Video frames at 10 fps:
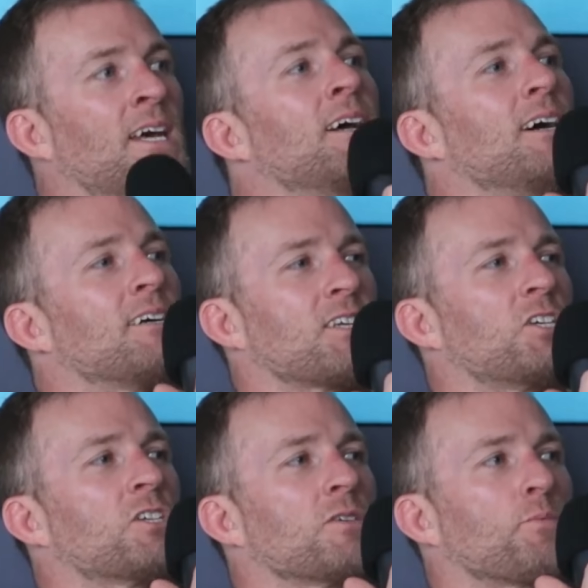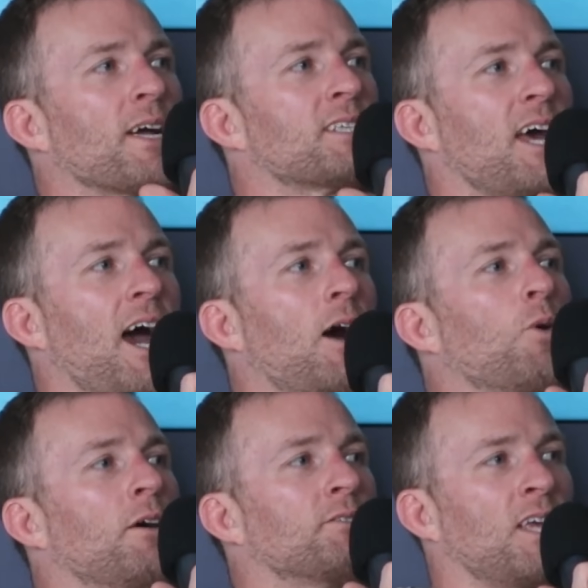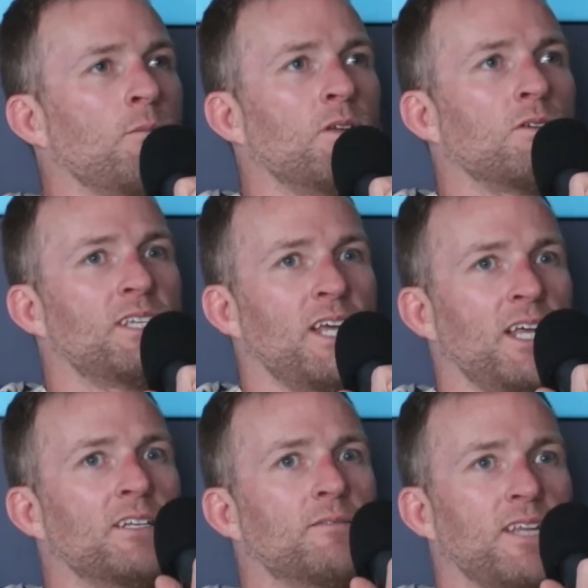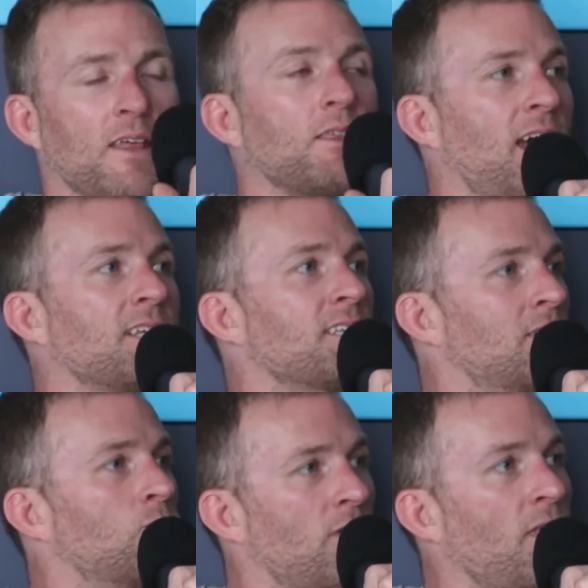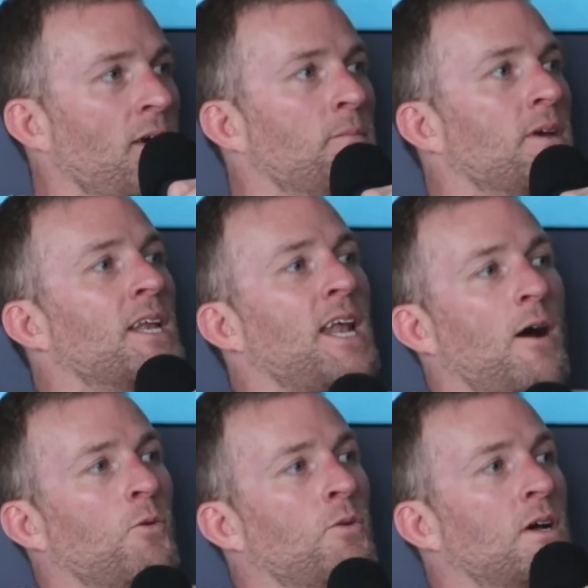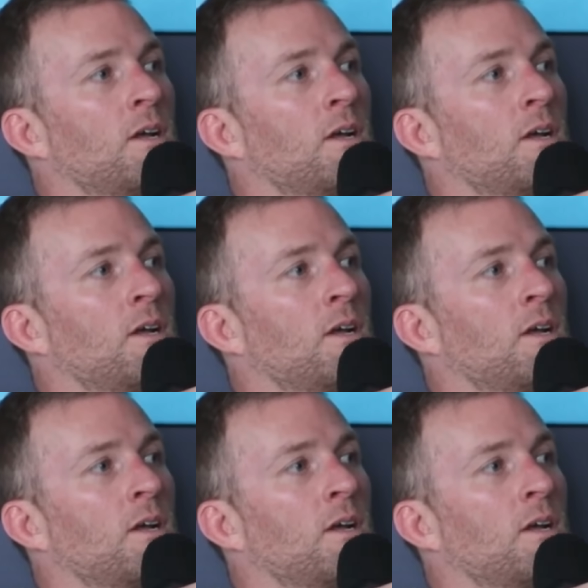I was actually surprised at how well Damon did death gassing with him and how